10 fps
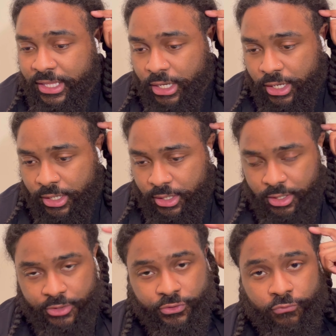
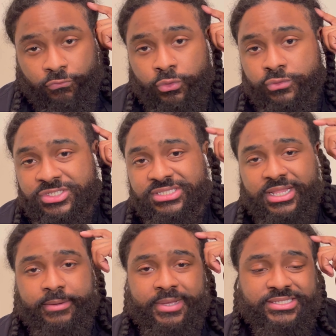the roots,
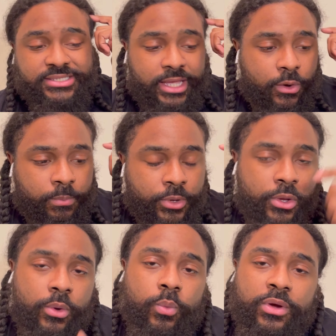like my scalp,
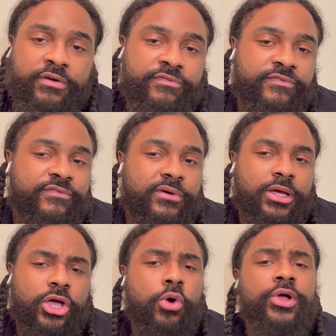with
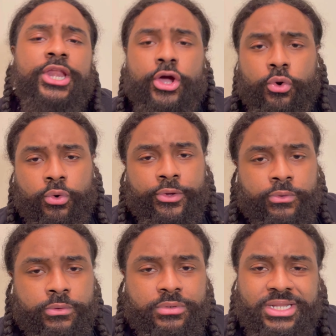coconut oil.
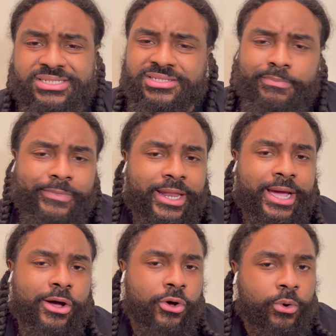That's something that I
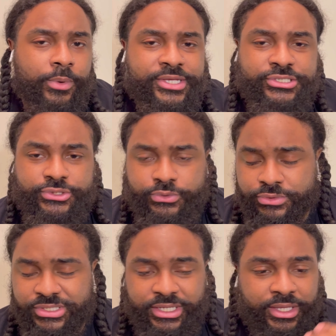always
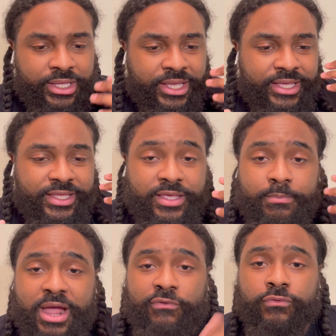use to keep
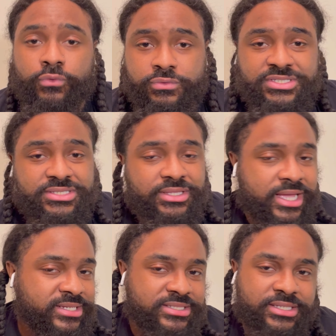my roots
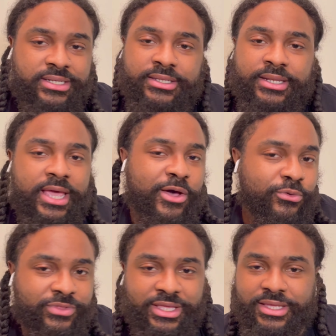nice and
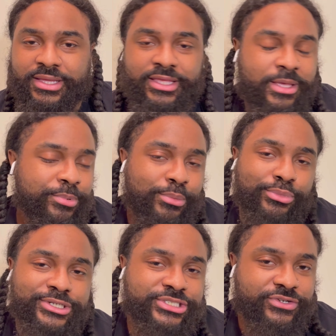healthy and keep them
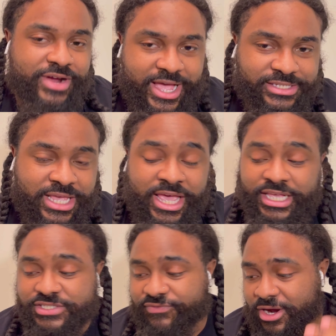moisturized.
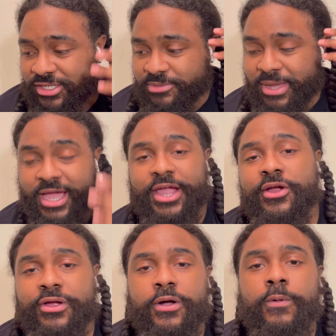As far as my hair
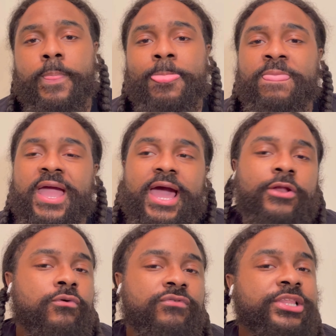go, I
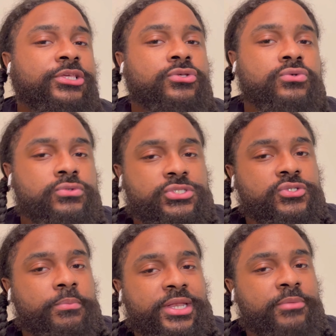don't really use too
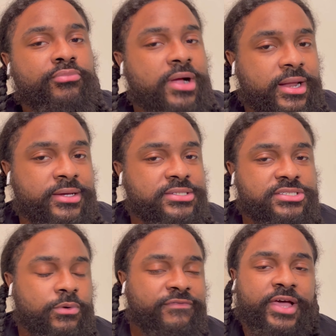many products,
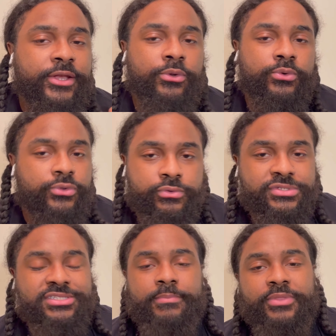so if I do use
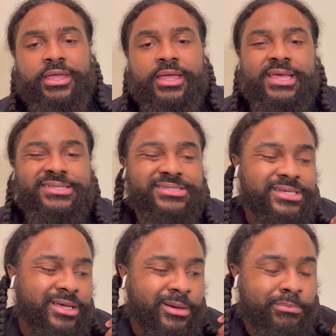something to
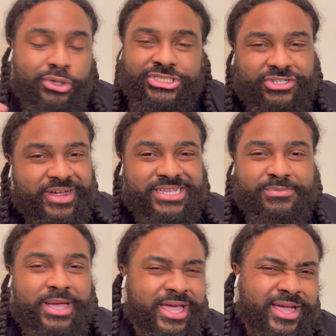moisturize
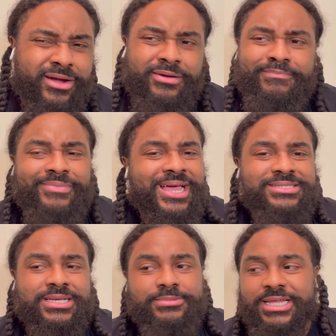my hair, 9
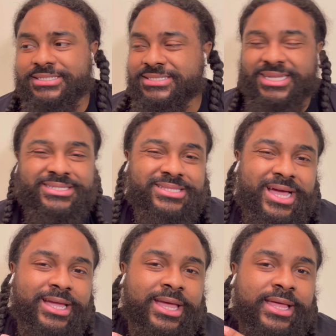times out of 10 it's
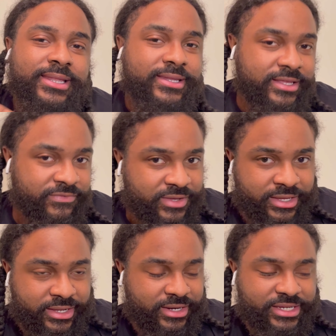like leave-in
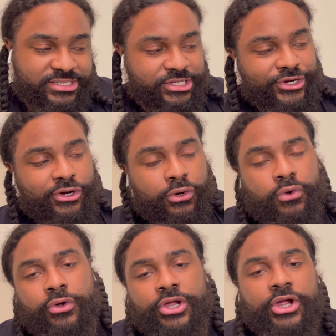conditioner
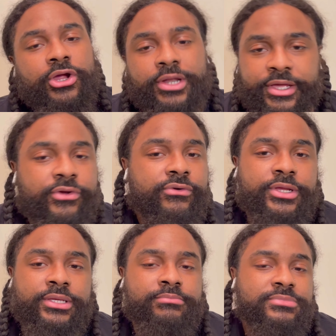or curling
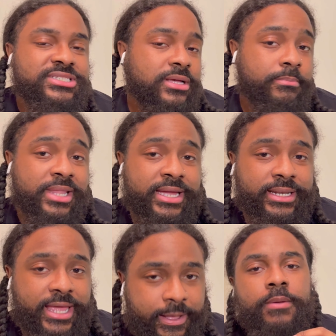cream, something like
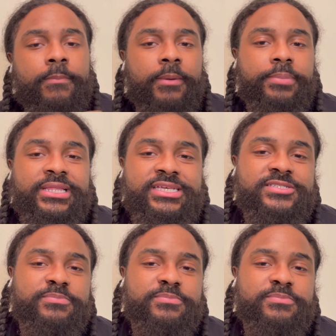that. But please